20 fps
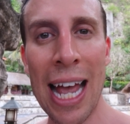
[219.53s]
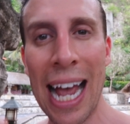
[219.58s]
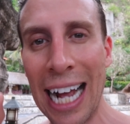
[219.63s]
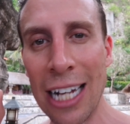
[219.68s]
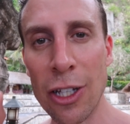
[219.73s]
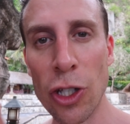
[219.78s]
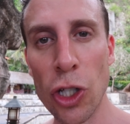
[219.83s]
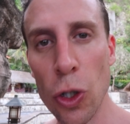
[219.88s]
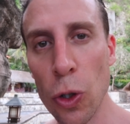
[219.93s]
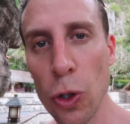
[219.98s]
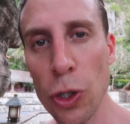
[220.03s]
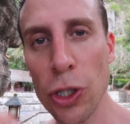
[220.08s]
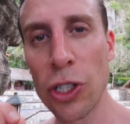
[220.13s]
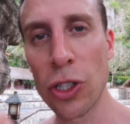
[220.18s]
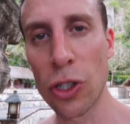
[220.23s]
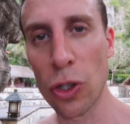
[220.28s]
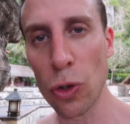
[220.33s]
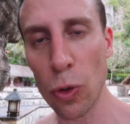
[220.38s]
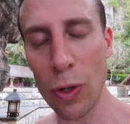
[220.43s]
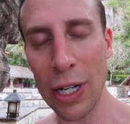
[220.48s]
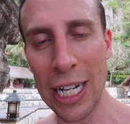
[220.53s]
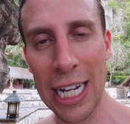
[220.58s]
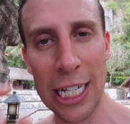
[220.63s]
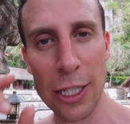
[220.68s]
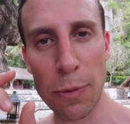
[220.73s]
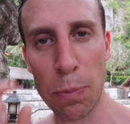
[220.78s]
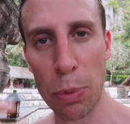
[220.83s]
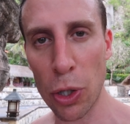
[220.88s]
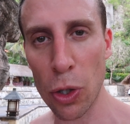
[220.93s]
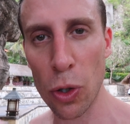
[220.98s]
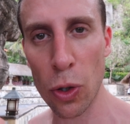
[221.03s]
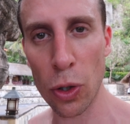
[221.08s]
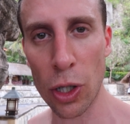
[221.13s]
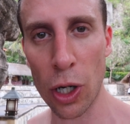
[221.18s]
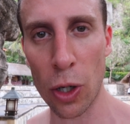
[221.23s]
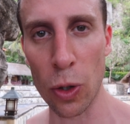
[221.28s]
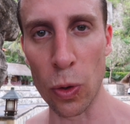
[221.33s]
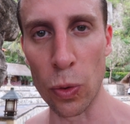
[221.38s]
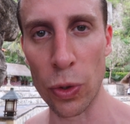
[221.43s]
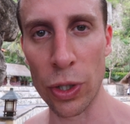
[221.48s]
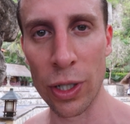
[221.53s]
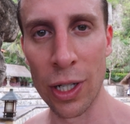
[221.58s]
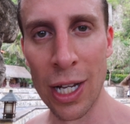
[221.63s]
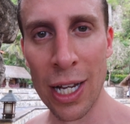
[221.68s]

and your story is pure gold.